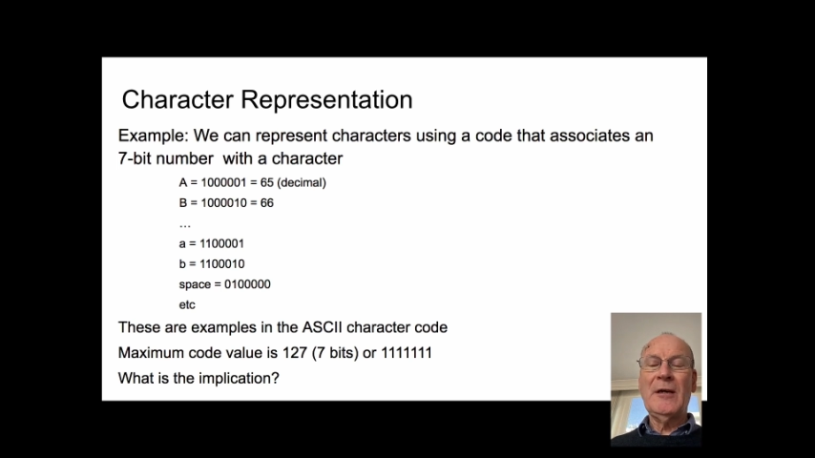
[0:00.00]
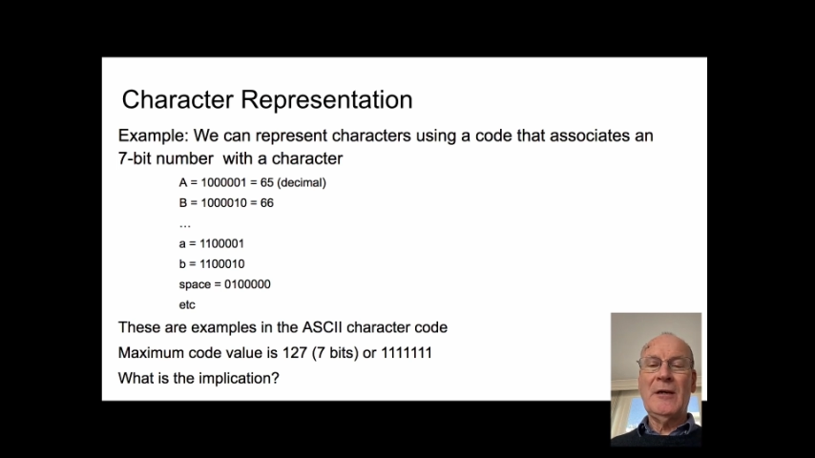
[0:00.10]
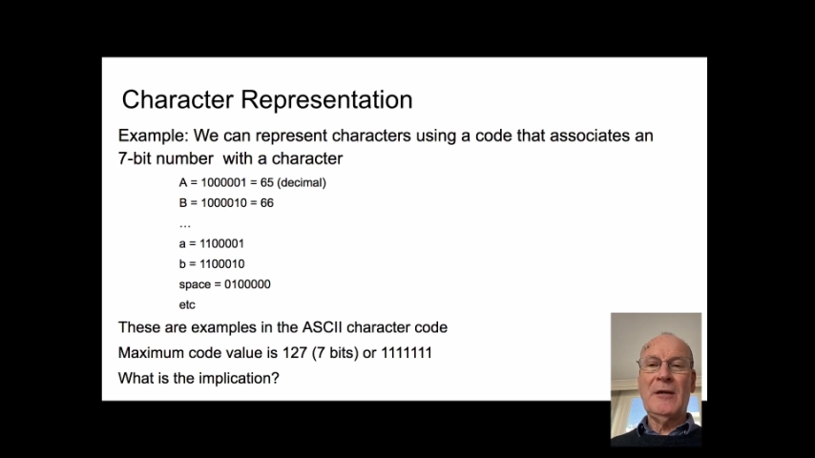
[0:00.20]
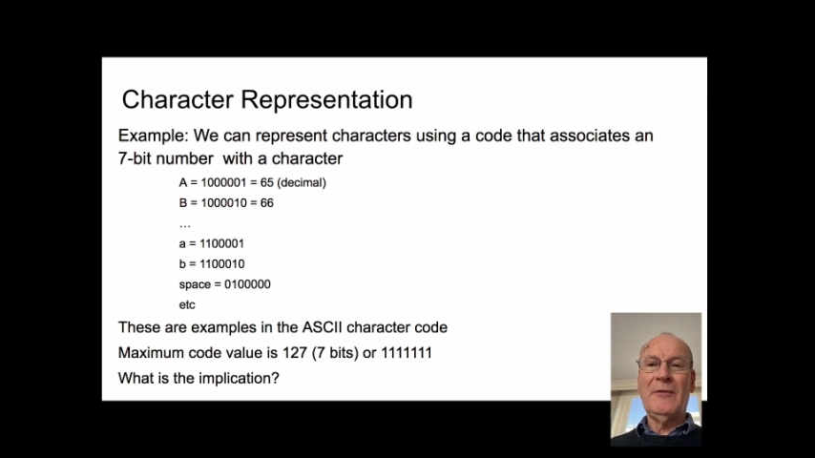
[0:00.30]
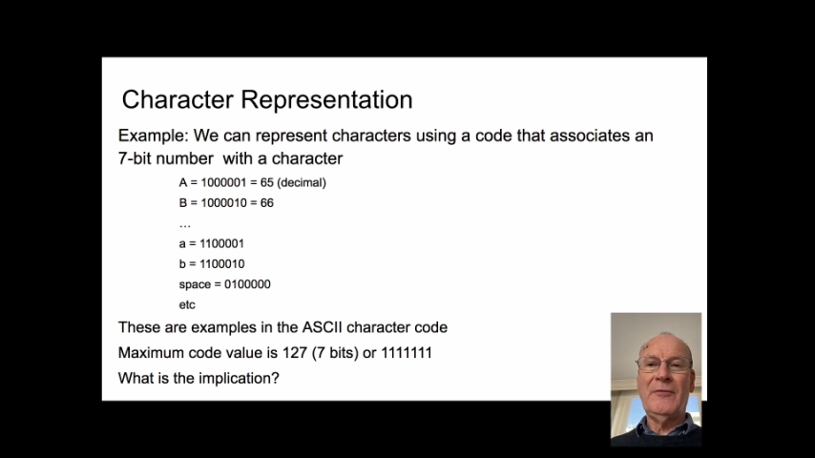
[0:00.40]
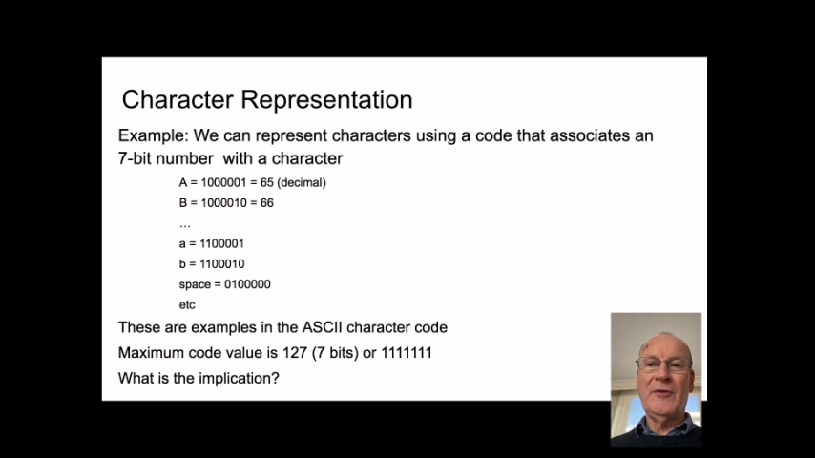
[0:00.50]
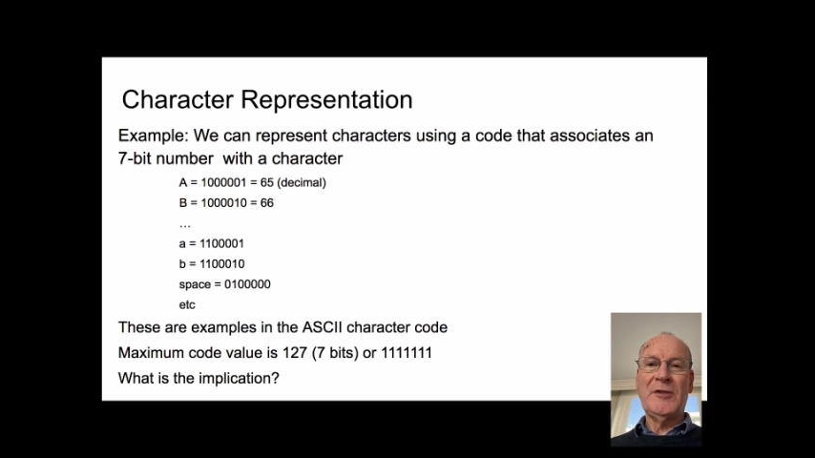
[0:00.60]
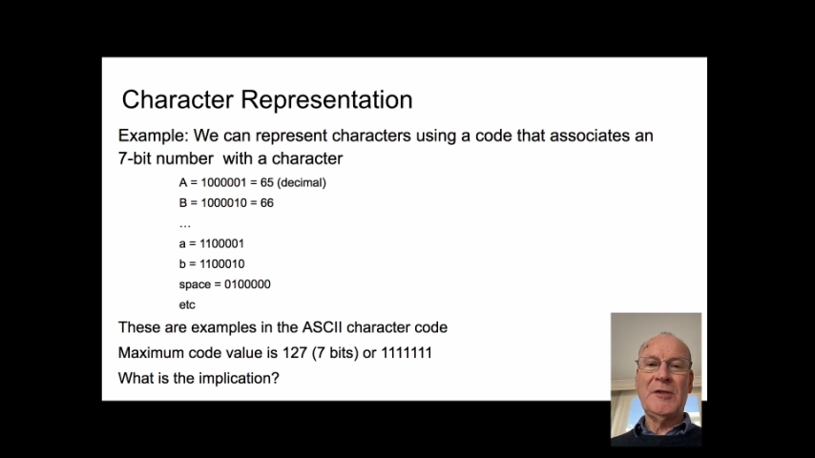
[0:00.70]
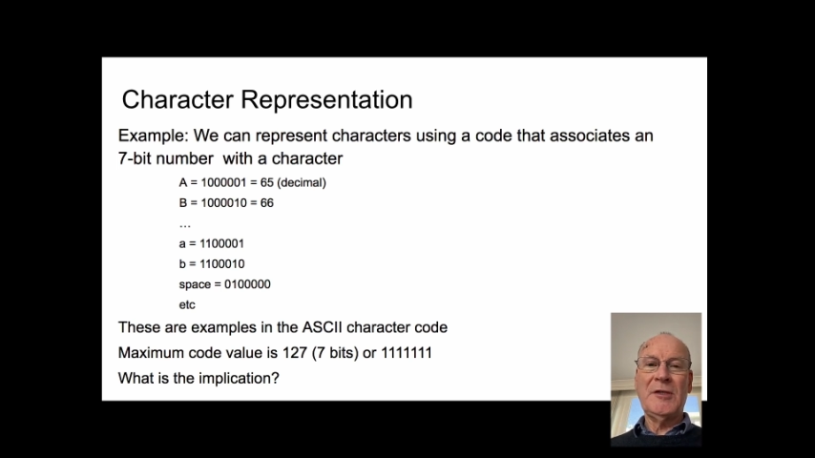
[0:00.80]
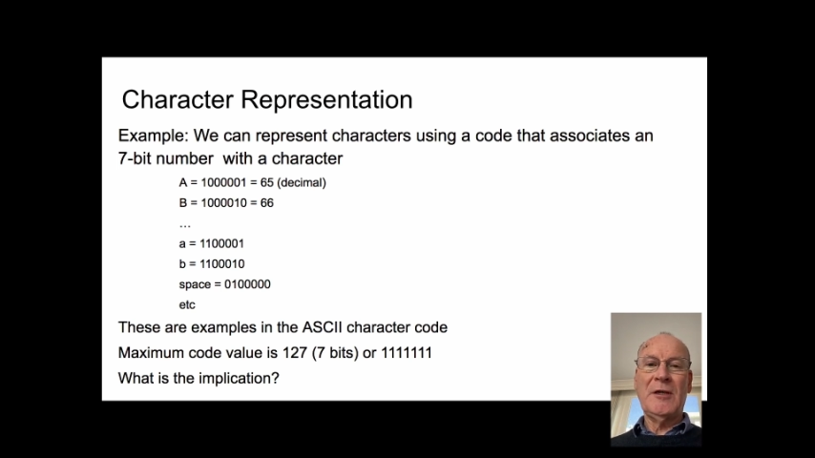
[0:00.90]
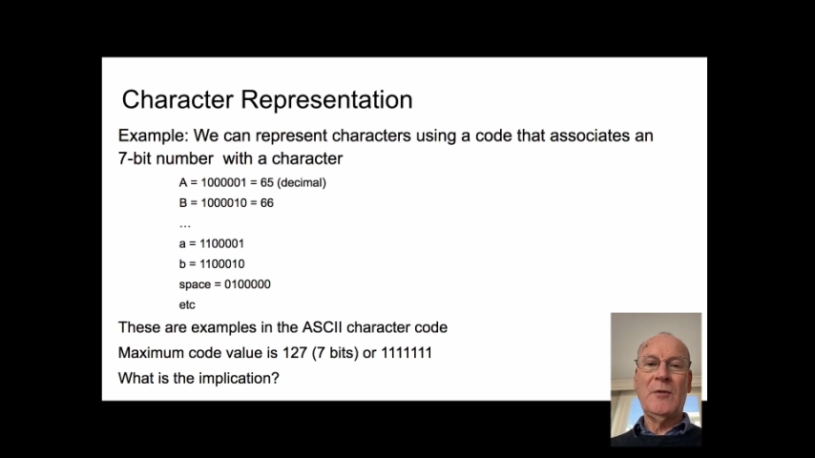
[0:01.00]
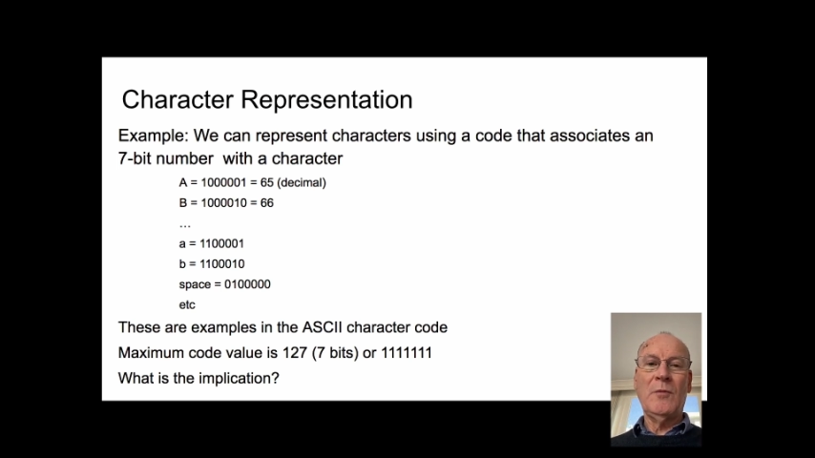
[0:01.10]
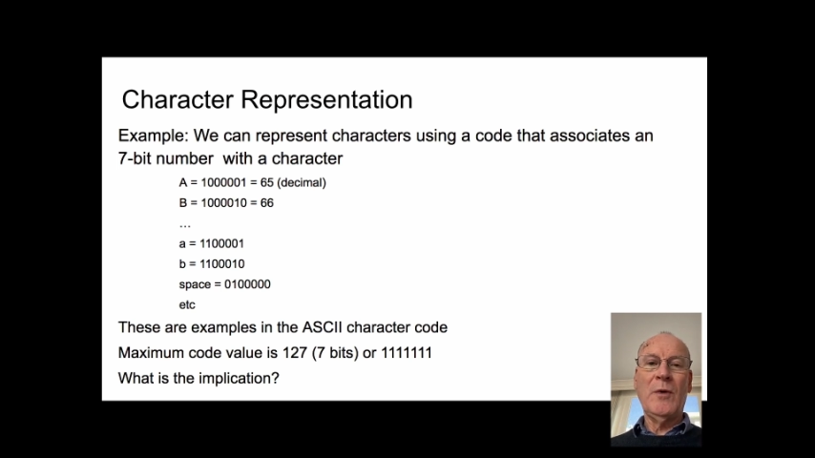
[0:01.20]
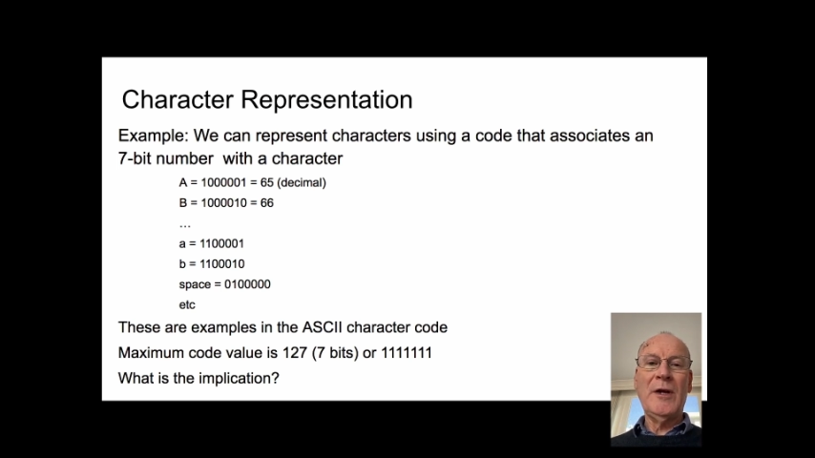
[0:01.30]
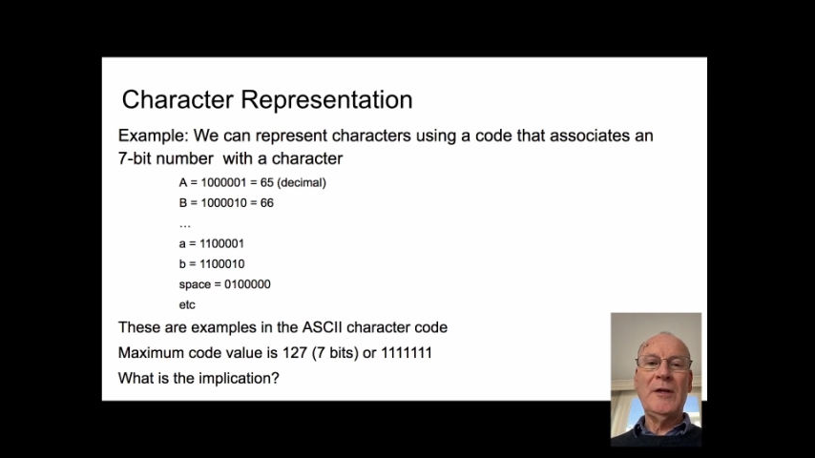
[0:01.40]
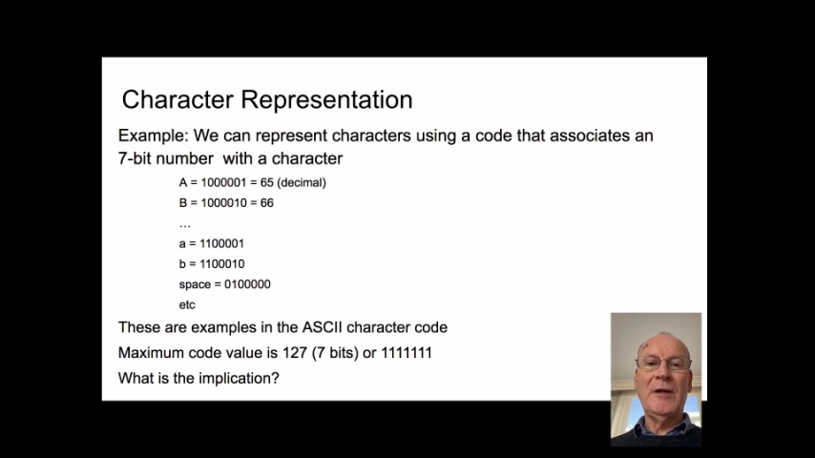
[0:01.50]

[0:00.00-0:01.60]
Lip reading: If it's 1